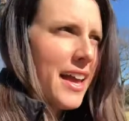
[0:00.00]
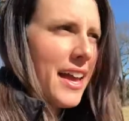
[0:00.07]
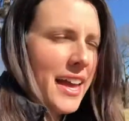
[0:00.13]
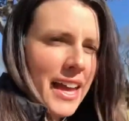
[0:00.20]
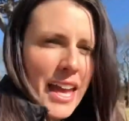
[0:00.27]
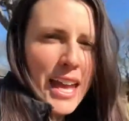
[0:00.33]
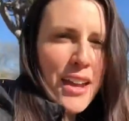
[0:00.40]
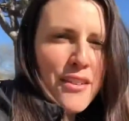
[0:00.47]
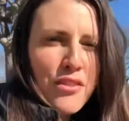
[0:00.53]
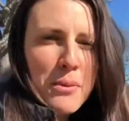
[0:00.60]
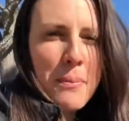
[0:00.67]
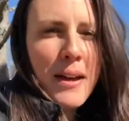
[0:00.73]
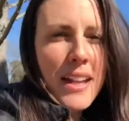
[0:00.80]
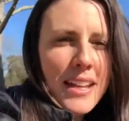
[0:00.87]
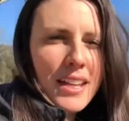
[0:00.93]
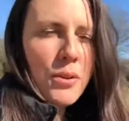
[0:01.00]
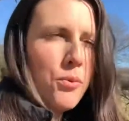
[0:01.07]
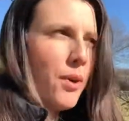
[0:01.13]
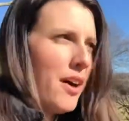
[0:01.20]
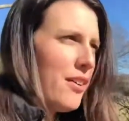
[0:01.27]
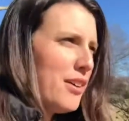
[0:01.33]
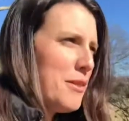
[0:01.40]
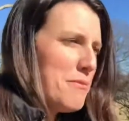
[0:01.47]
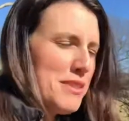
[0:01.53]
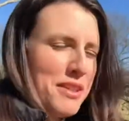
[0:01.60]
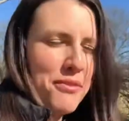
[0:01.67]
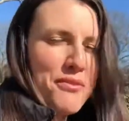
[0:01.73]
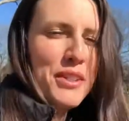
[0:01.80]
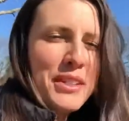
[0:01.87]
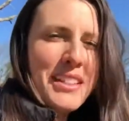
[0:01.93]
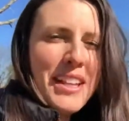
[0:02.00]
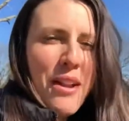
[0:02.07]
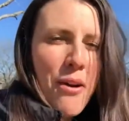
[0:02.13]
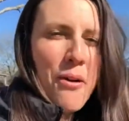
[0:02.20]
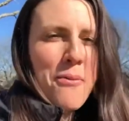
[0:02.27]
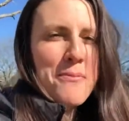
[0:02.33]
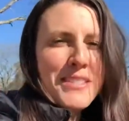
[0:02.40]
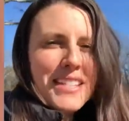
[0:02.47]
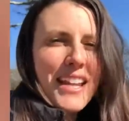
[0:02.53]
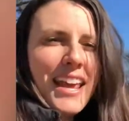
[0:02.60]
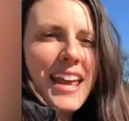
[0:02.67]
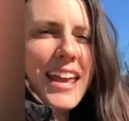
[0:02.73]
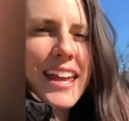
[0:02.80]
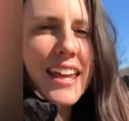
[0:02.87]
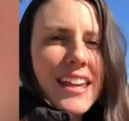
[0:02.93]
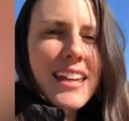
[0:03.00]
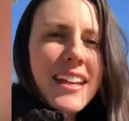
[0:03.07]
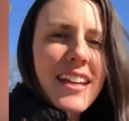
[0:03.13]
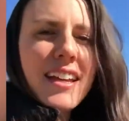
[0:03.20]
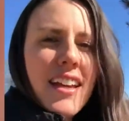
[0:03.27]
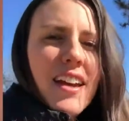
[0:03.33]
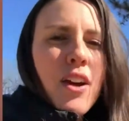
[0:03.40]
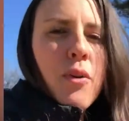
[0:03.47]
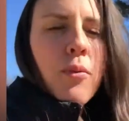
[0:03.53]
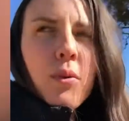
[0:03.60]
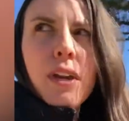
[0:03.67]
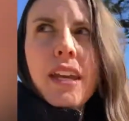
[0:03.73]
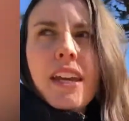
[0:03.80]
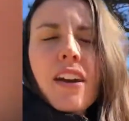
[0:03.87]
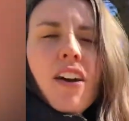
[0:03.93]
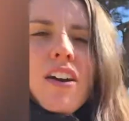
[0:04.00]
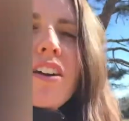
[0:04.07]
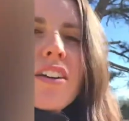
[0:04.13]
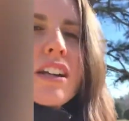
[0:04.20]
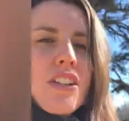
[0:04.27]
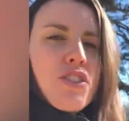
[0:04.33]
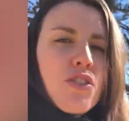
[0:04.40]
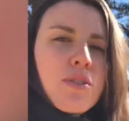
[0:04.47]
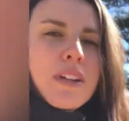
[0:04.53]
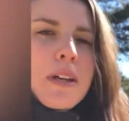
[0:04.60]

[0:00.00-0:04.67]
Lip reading: Hey everybody, welcome to Filled at Home today. We are enjoying a